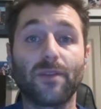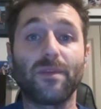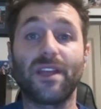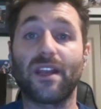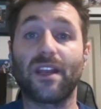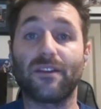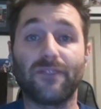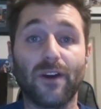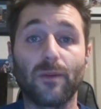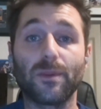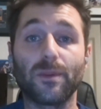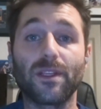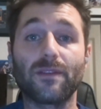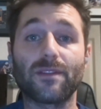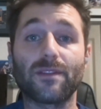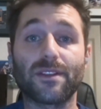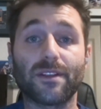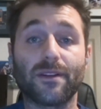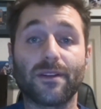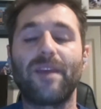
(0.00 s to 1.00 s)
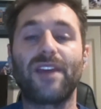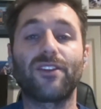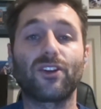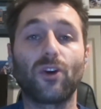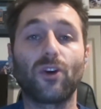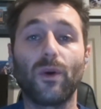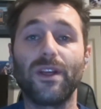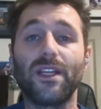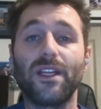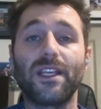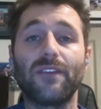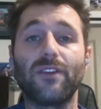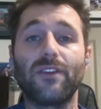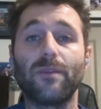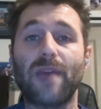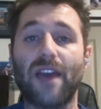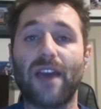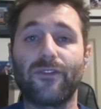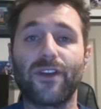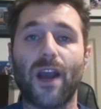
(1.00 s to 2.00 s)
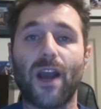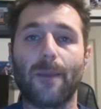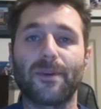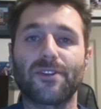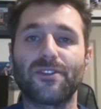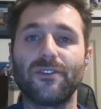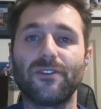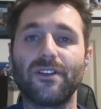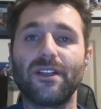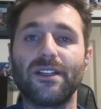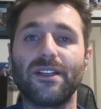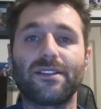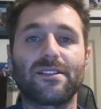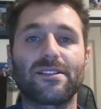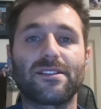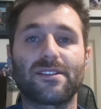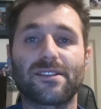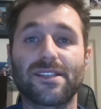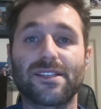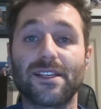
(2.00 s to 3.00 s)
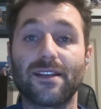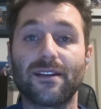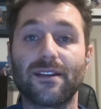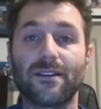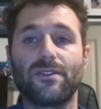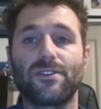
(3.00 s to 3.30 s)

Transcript: The NFL believes in him. They're going to give him every opportunity to succeed.